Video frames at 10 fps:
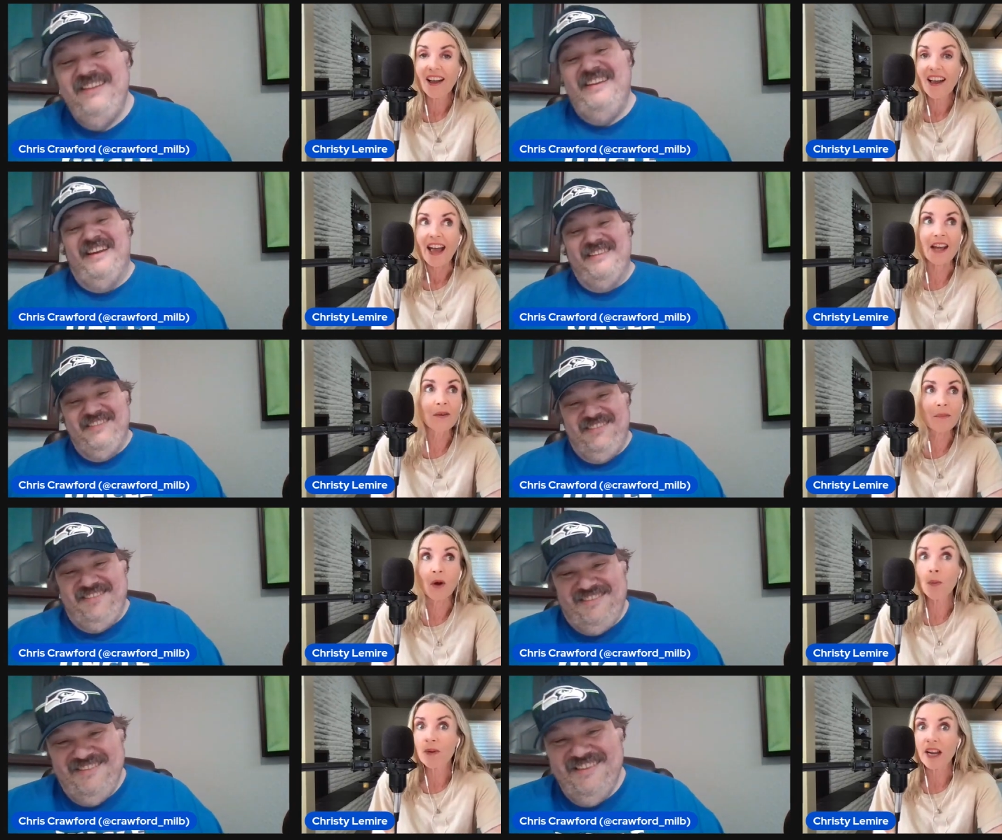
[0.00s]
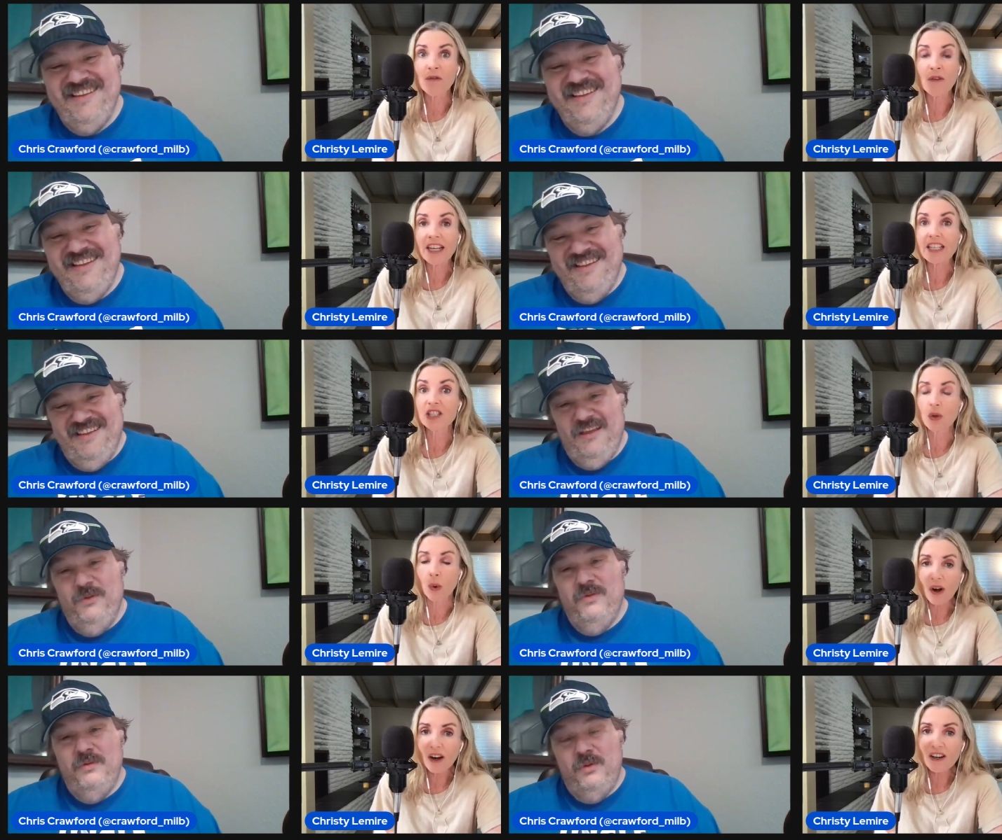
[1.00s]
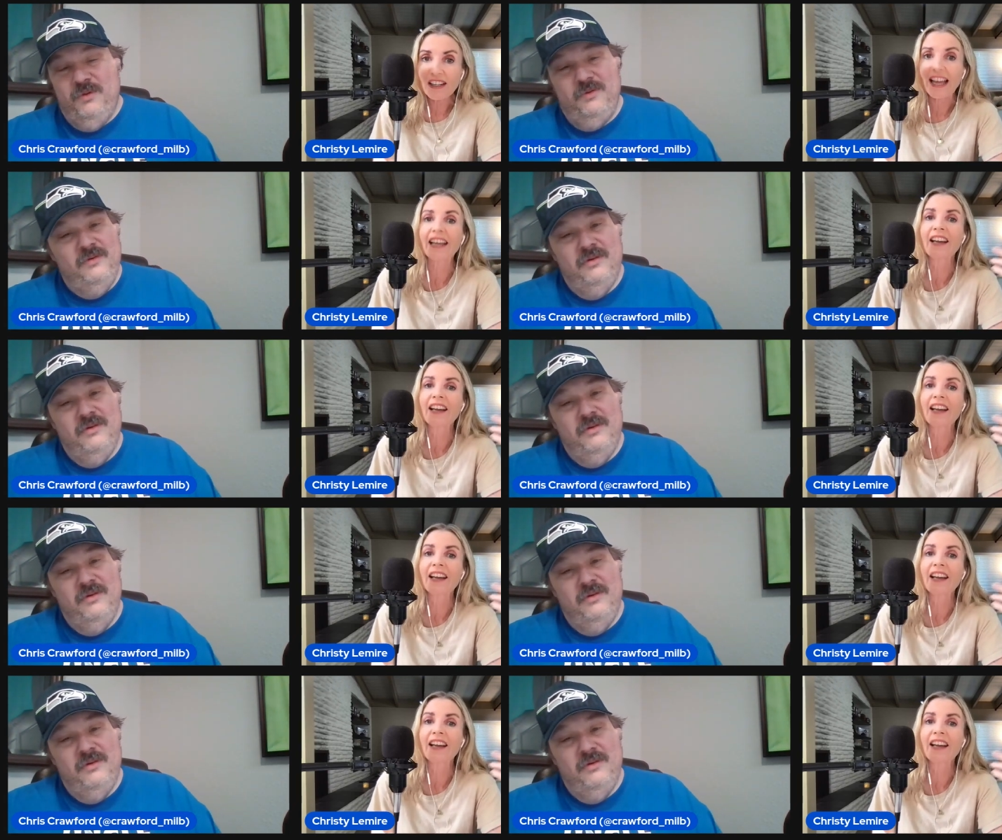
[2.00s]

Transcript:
Speaker 1: yes. and open and running a store. Like